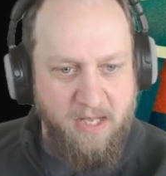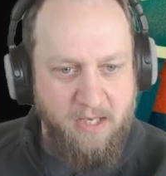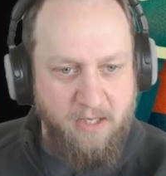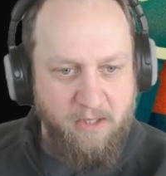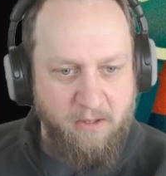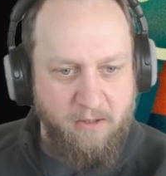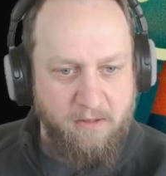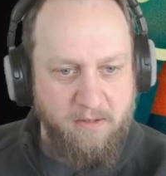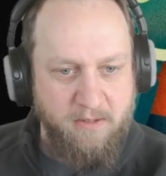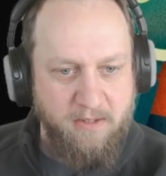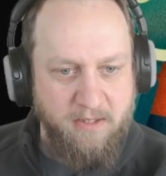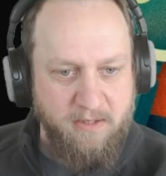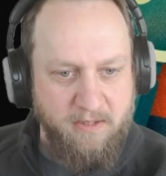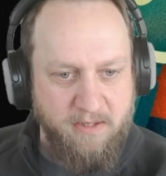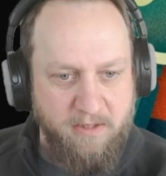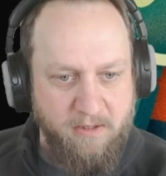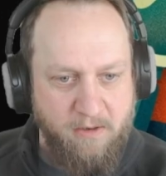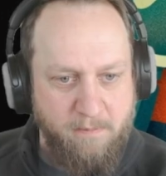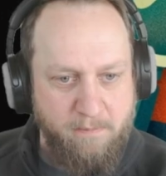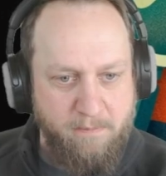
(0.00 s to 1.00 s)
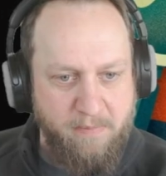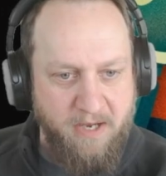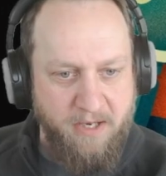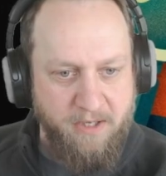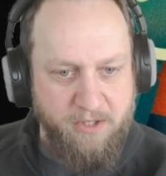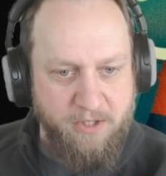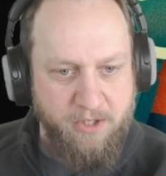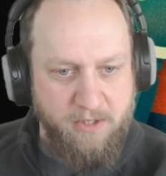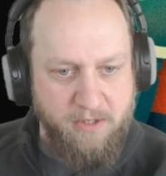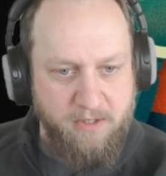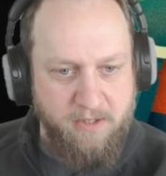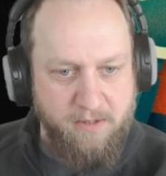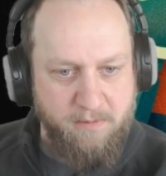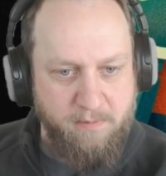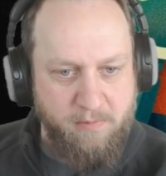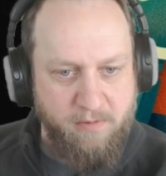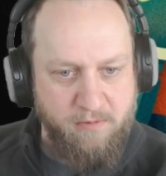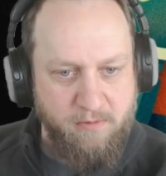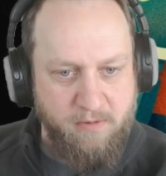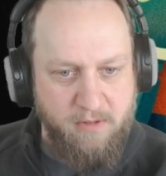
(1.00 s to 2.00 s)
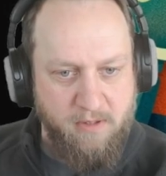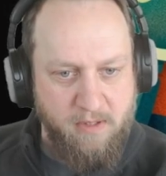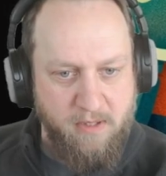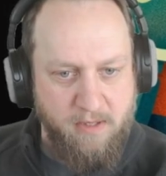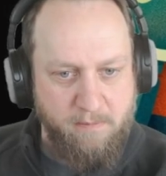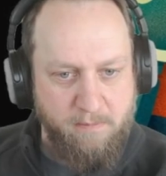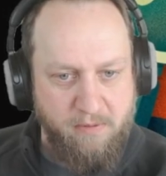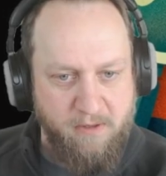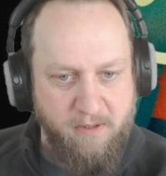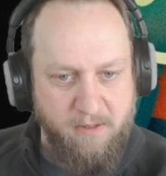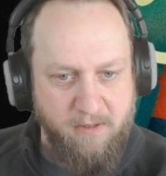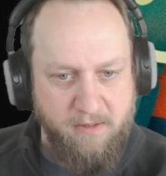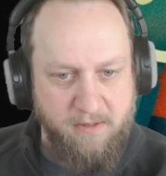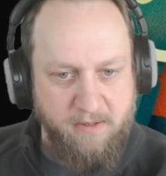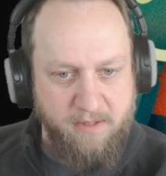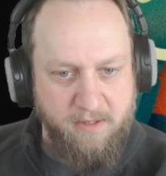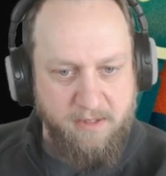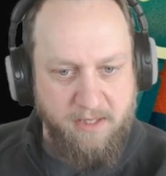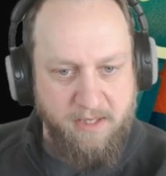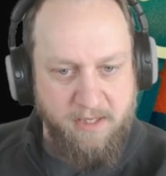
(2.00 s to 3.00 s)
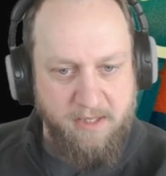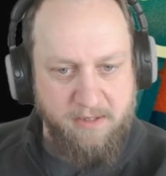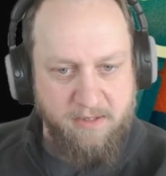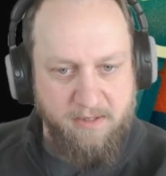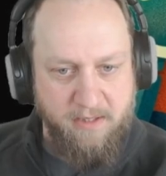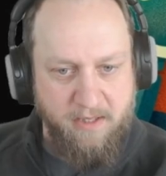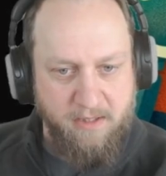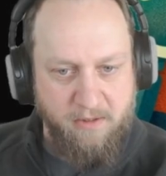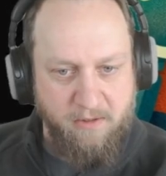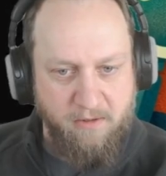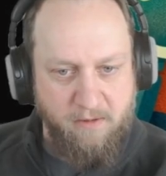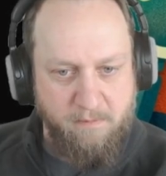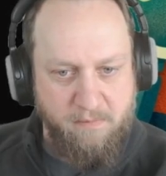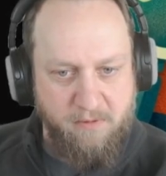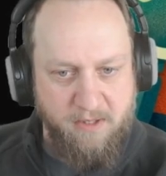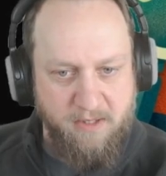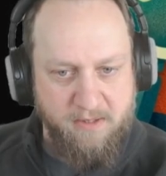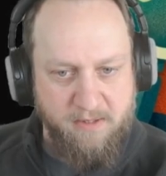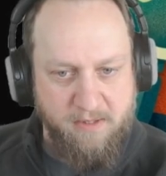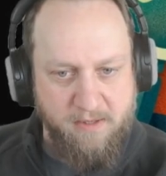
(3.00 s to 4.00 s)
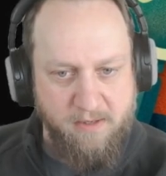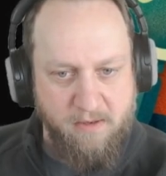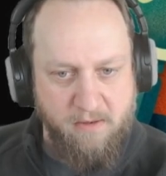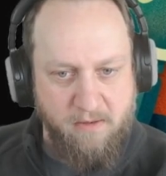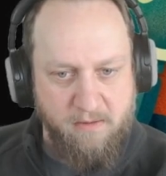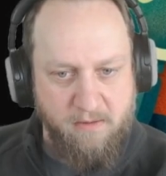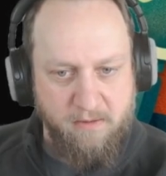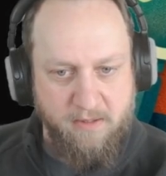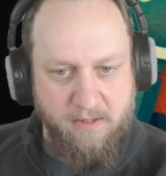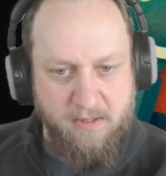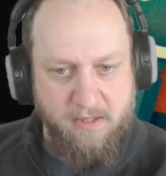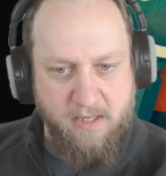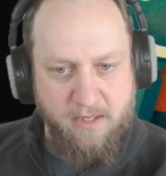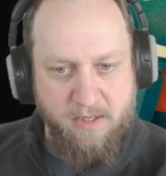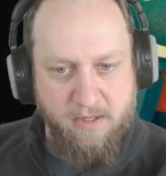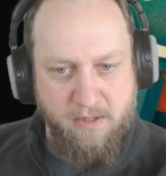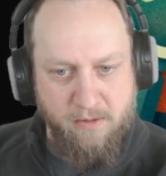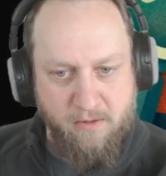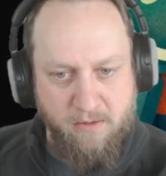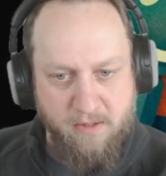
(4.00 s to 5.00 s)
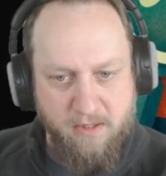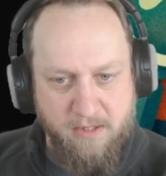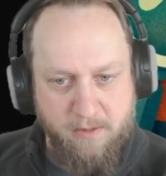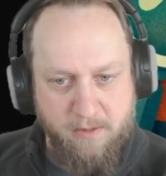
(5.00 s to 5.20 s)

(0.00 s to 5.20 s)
Context compaction is brutal. Important details get compressed alongside noise,